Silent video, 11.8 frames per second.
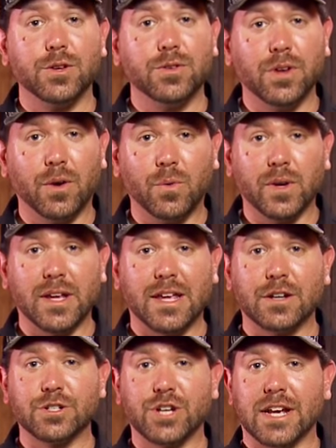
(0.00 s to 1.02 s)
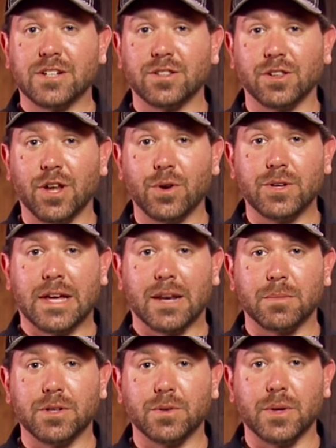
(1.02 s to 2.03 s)
You don't want to interchange the load
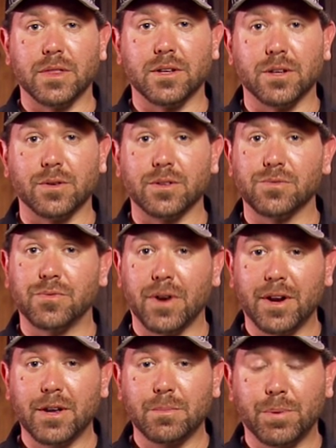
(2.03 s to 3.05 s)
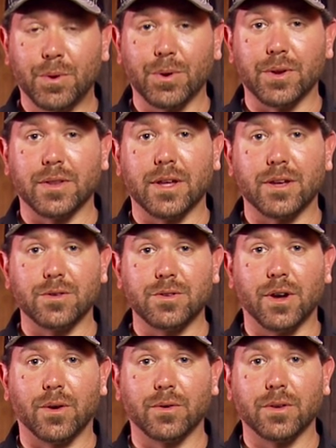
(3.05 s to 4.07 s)
data between the two. It's very important that you
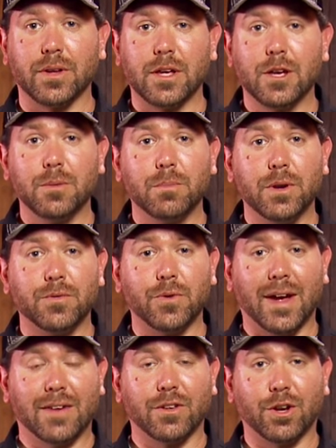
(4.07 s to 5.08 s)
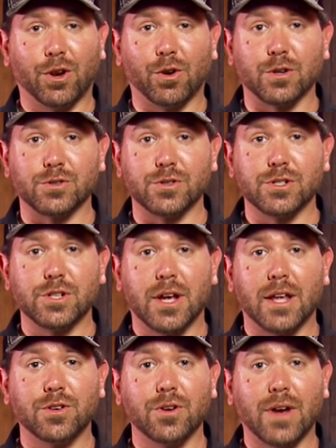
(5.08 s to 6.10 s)
don't. But if you have a cartridge
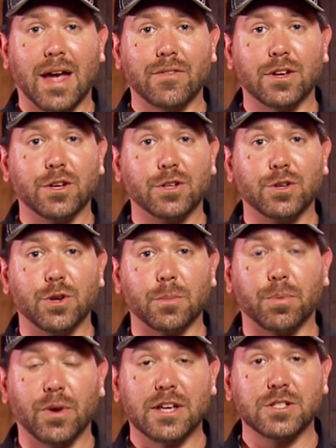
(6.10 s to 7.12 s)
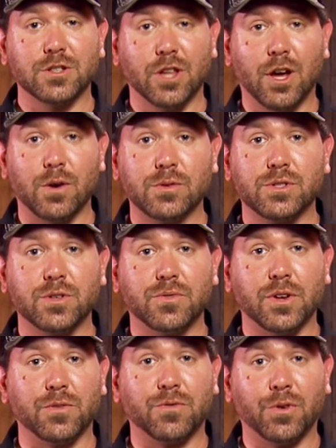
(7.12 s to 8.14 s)
and you're having to compress loads to
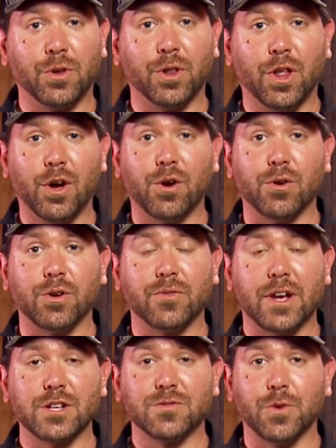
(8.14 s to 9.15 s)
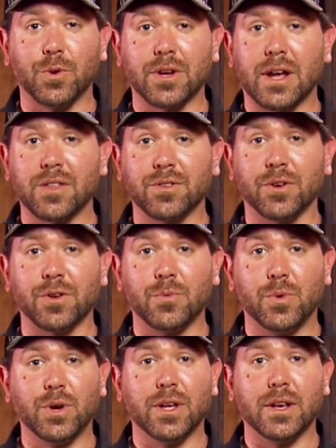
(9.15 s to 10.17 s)
fit a full load of
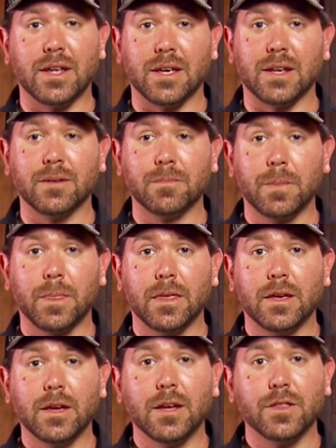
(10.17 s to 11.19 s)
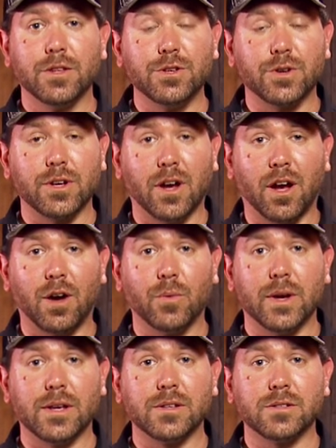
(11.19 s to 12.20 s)
H4831 in, then you can
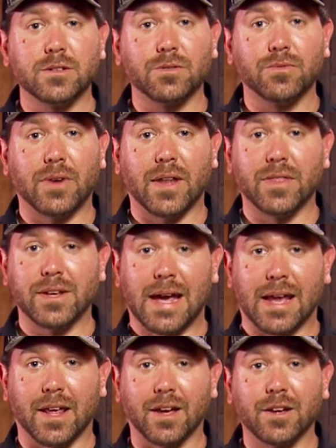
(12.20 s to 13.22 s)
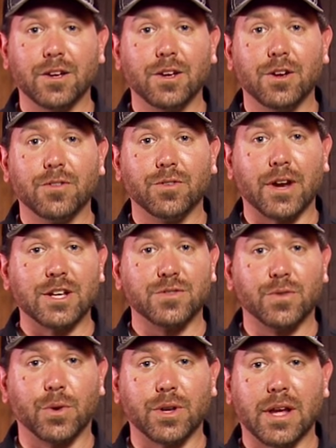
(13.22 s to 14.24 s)
always find the data for
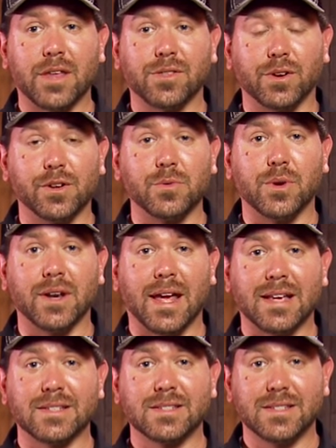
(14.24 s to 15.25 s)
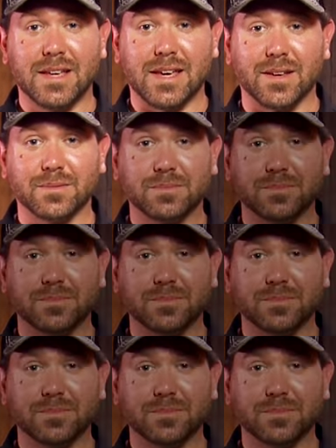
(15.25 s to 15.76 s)
H4831SC.